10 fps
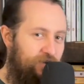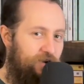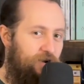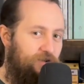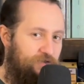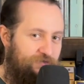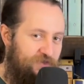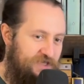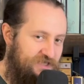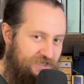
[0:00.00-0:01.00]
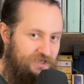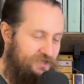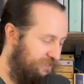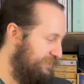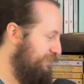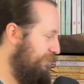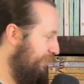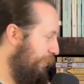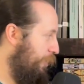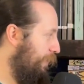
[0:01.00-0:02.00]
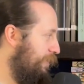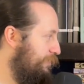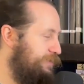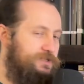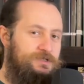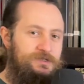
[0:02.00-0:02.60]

all of this on our own.